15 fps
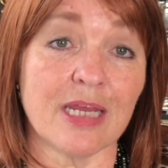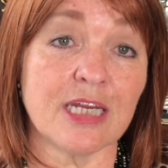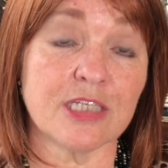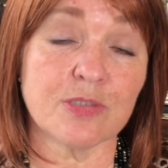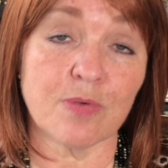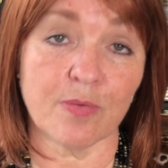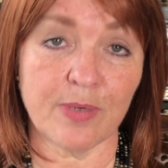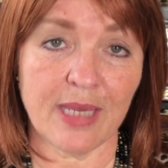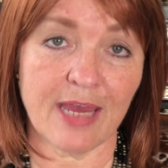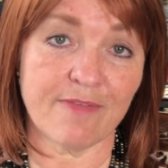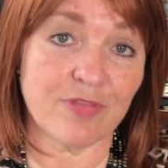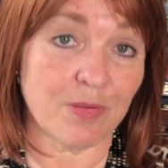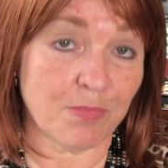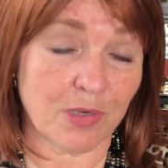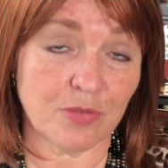and it's what we
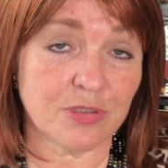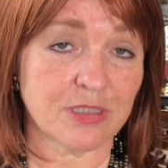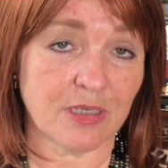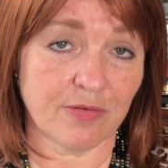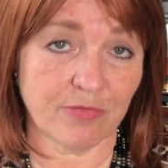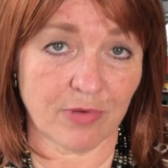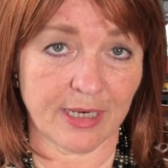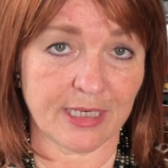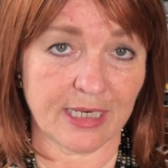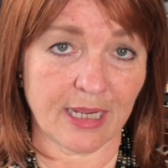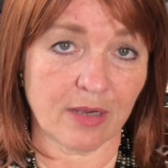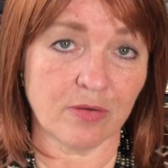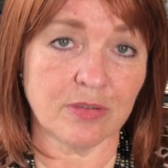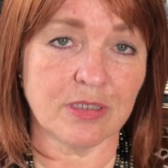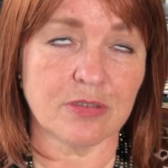have the most of right now.